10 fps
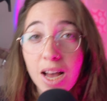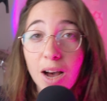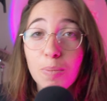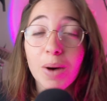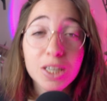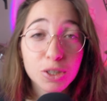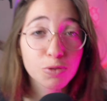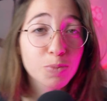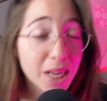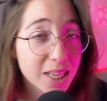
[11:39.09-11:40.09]
a bunch
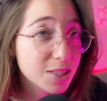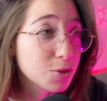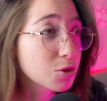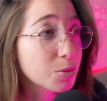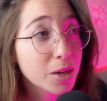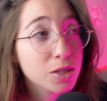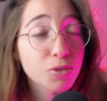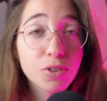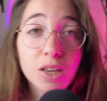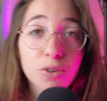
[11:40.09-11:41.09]
of mics or a bunch
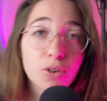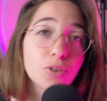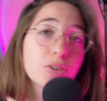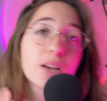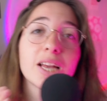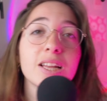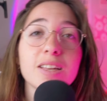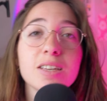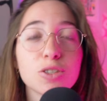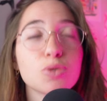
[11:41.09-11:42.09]
of gear or
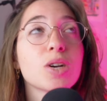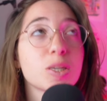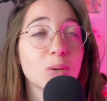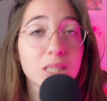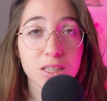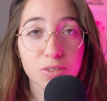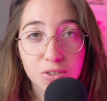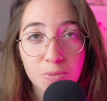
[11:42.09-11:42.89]
anything too expensive